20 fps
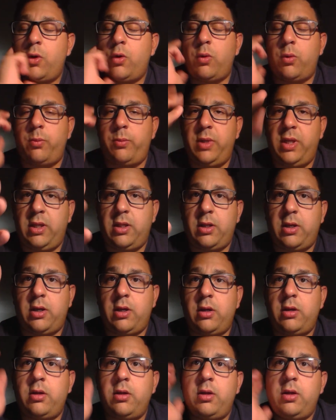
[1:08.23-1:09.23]

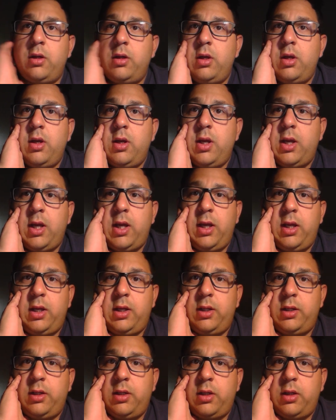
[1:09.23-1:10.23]
comida
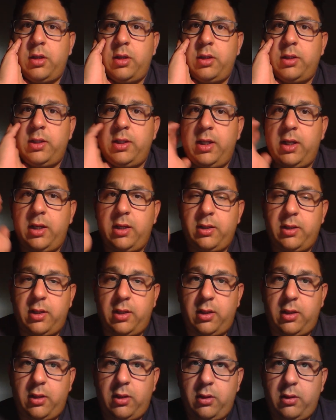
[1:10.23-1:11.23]
and uh,
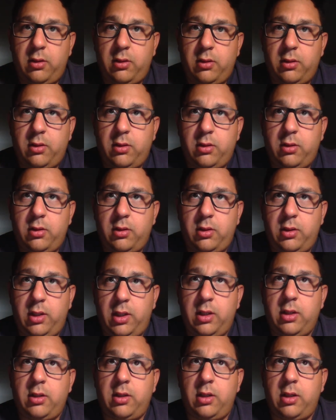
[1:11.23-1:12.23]
diete
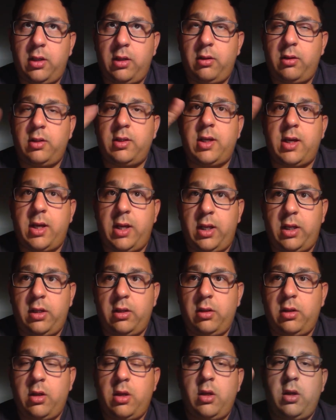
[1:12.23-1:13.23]
diete
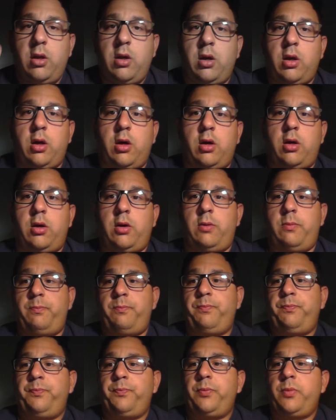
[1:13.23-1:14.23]
diet
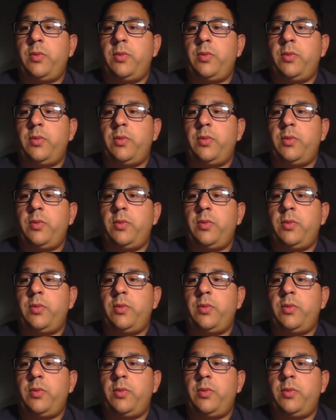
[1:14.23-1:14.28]
um,